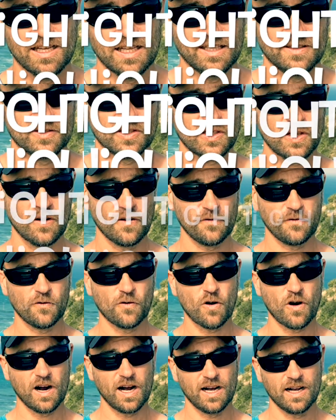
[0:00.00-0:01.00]
So
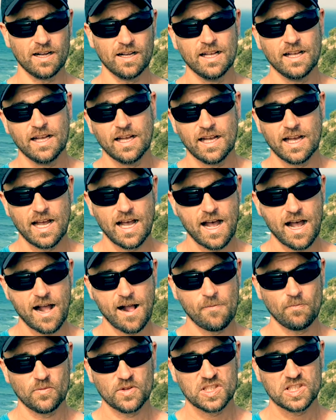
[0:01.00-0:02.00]
for
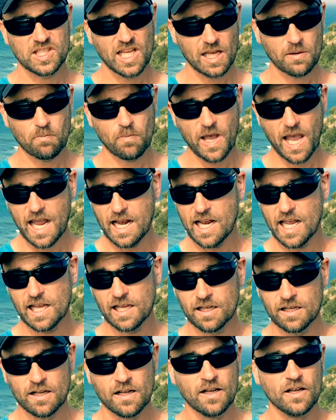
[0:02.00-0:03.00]
stick
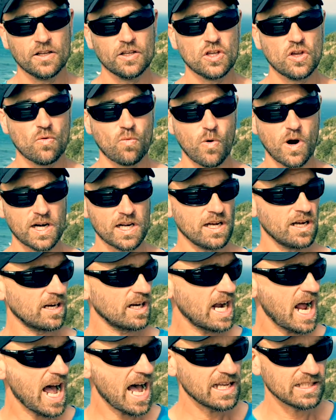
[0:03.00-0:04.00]
baiting, you want to
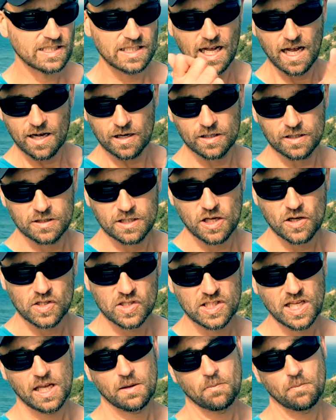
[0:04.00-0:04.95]
cast out your stick